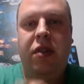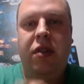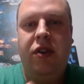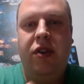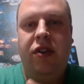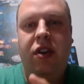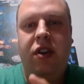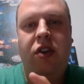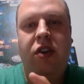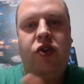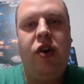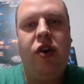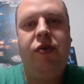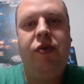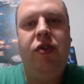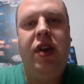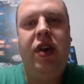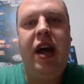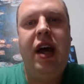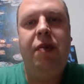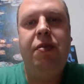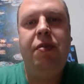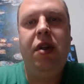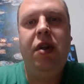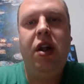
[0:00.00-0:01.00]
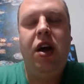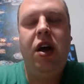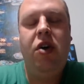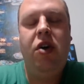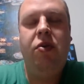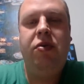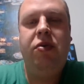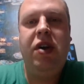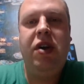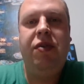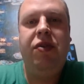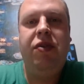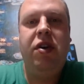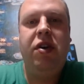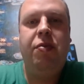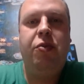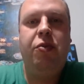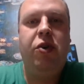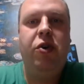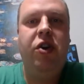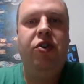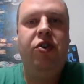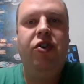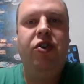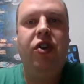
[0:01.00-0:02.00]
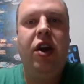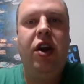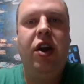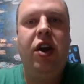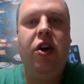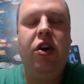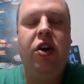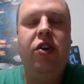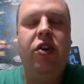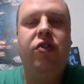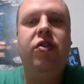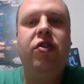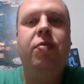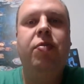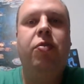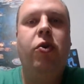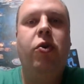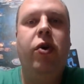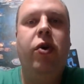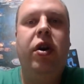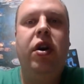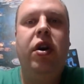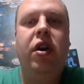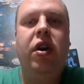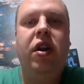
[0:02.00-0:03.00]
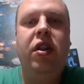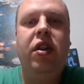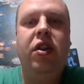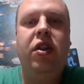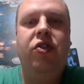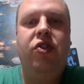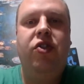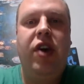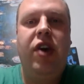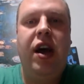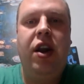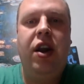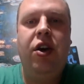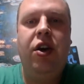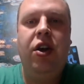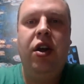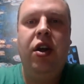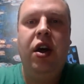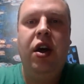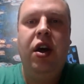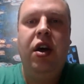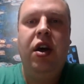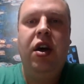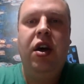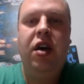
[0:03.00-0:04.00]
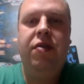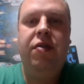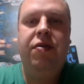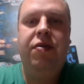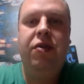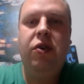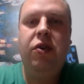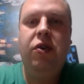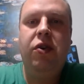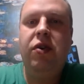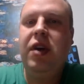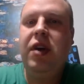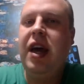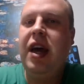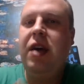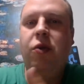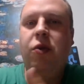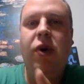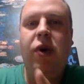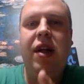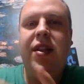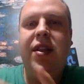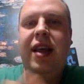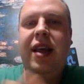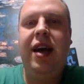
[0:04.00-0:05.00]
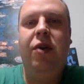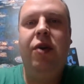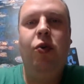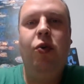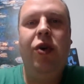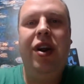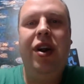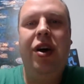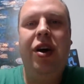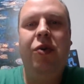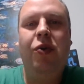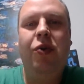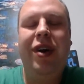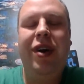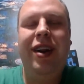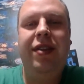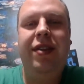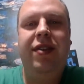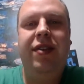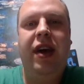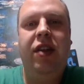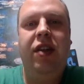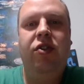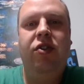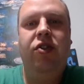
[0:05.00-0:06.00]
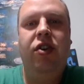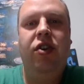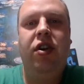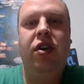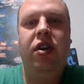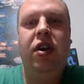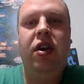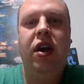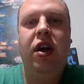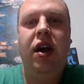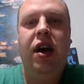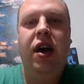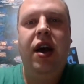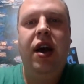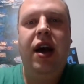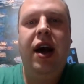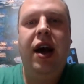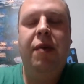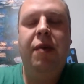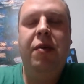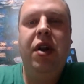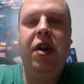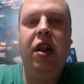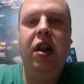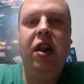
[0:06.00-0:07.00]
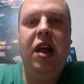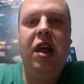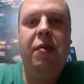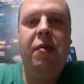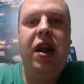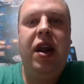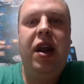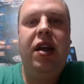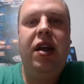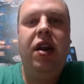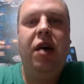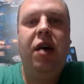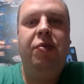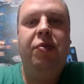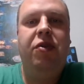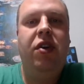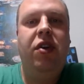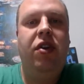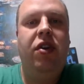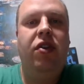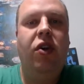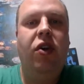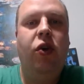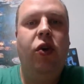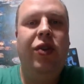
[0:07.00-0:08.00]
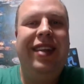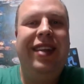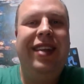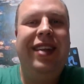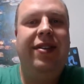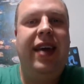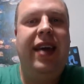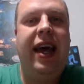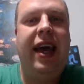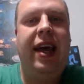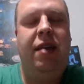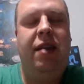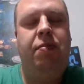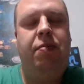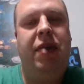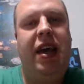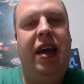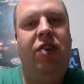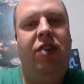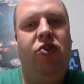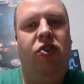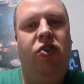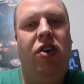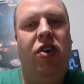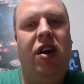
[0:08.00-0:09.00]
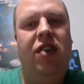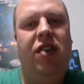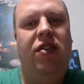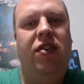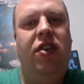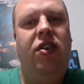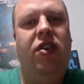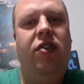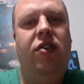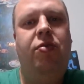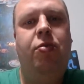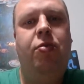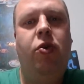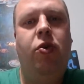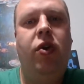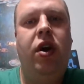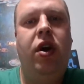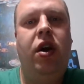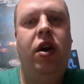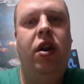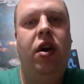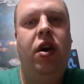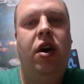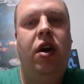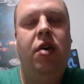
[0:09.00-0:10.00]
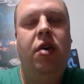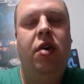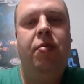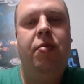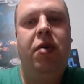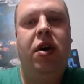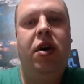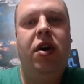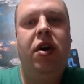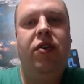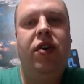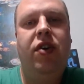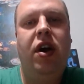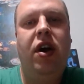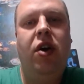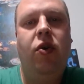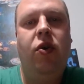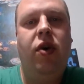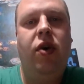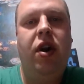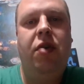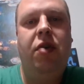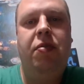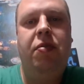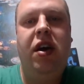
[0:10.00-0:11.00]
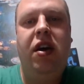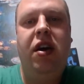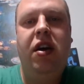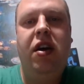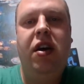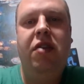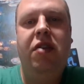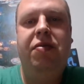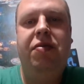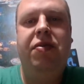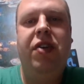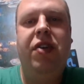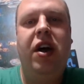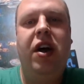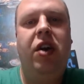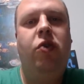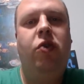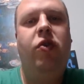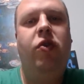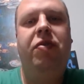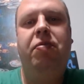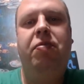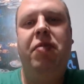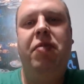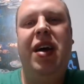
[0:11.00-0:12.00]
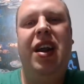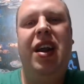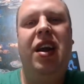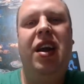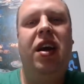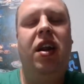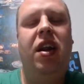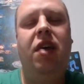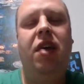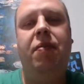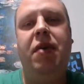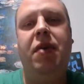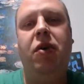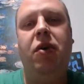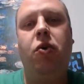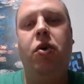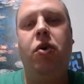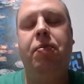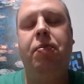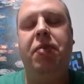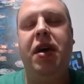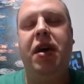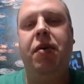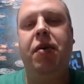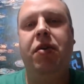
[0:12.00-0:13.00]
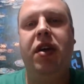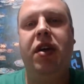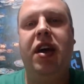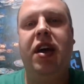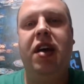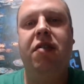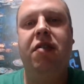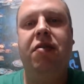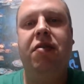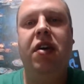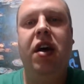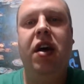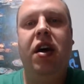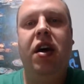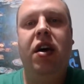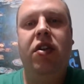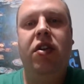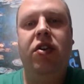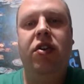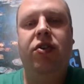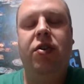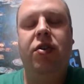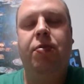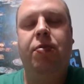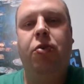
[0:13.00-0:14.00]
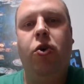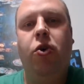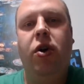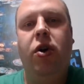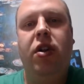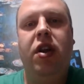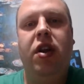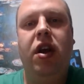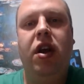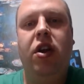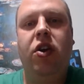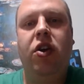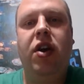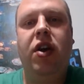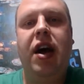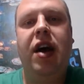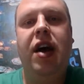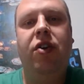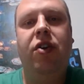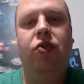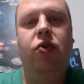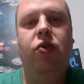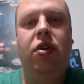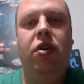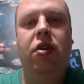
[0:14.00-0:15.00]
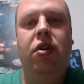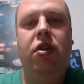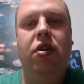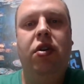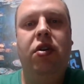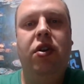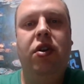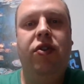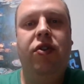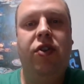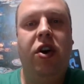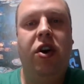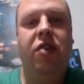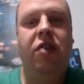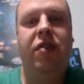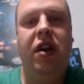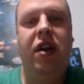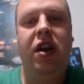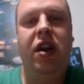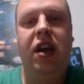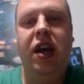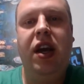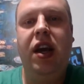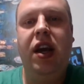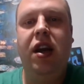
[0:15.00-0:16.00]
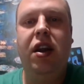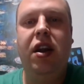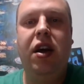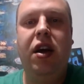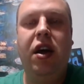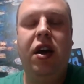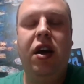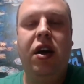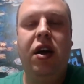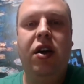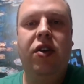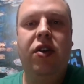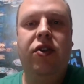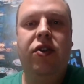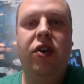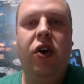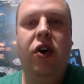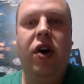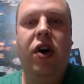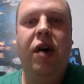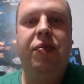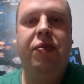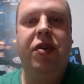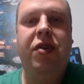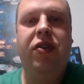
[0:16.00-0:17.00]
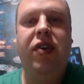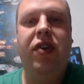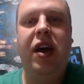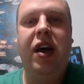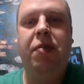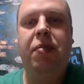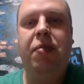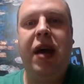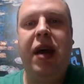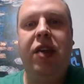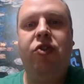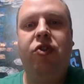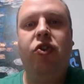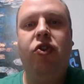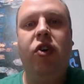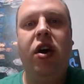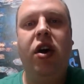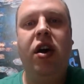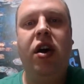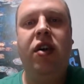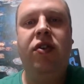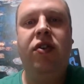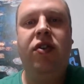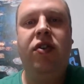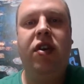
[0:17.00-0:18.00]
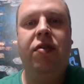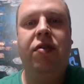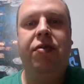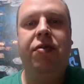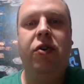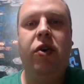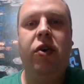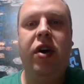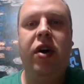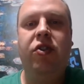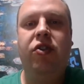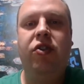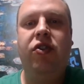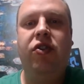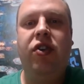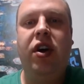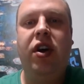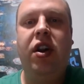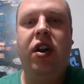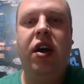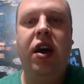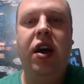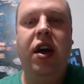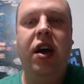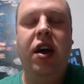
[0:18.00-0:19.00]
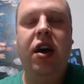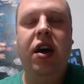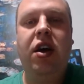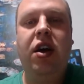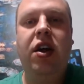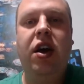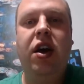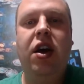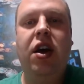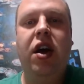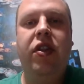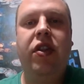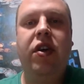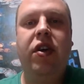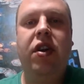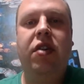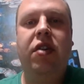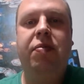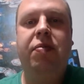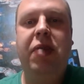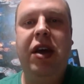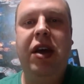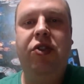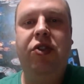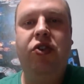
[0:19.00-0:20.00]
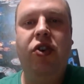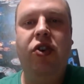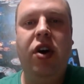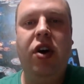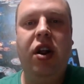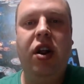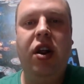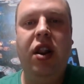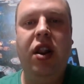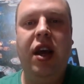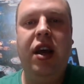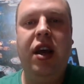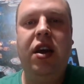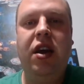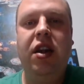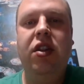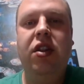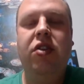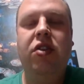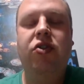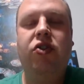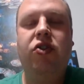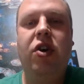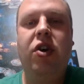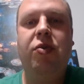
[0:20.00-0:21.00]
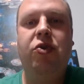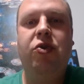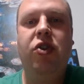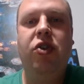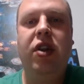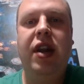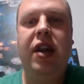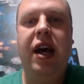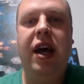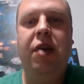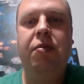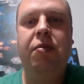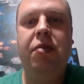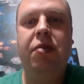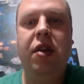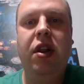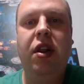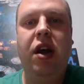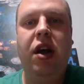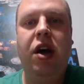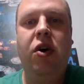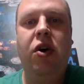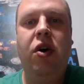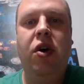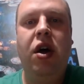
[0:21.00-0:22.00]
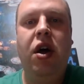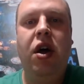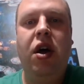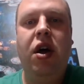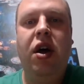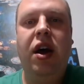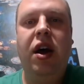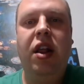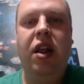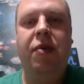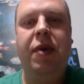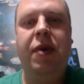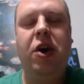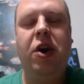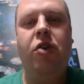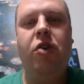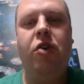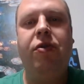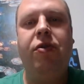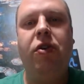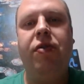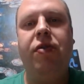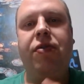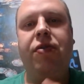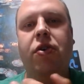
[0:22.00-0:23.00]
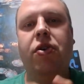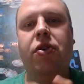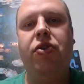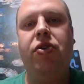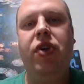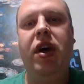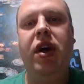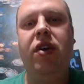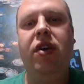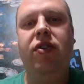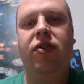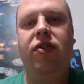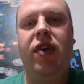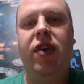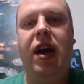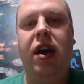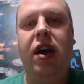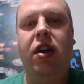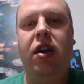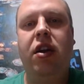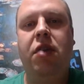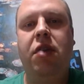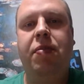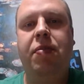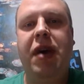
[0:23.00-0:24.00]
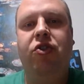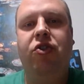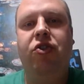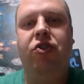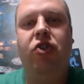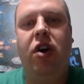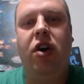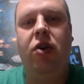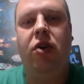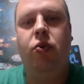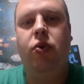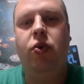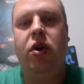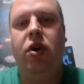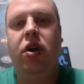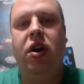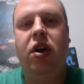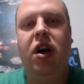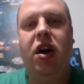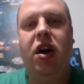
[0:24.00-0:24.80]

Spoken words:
There's a description down below. Definitely appreciate all your support in the channel. If you, again, want that one-on-one attention, I'm going to limit it up to only 10 Patreons at this point because I don't want to be flooded with many and I won't be able to give the support that you guys would deserve and need. So up to 10 Patreons. If you're interested, click on the Patreon link in the description down below. And let me go over a few things that the Patreon will